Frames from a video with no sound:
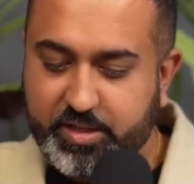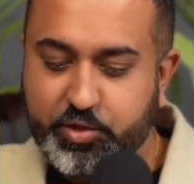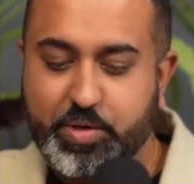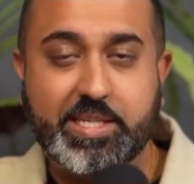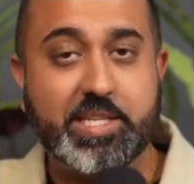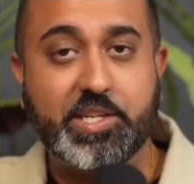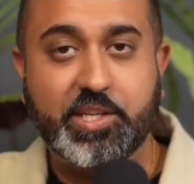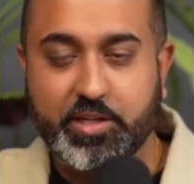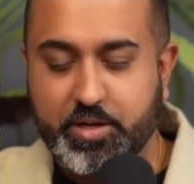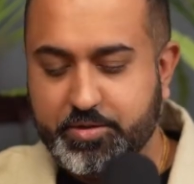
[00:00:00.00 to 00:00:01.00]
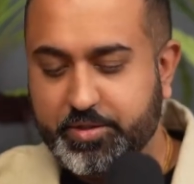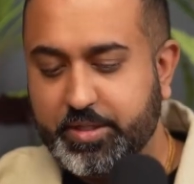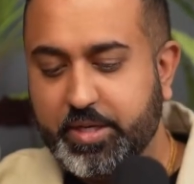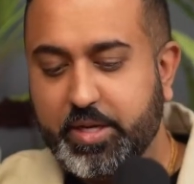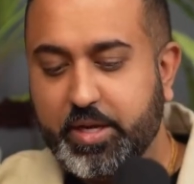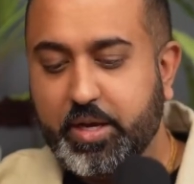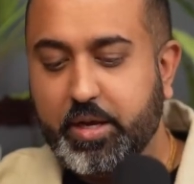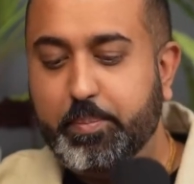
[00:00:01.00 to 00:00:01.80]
The translation goes, "A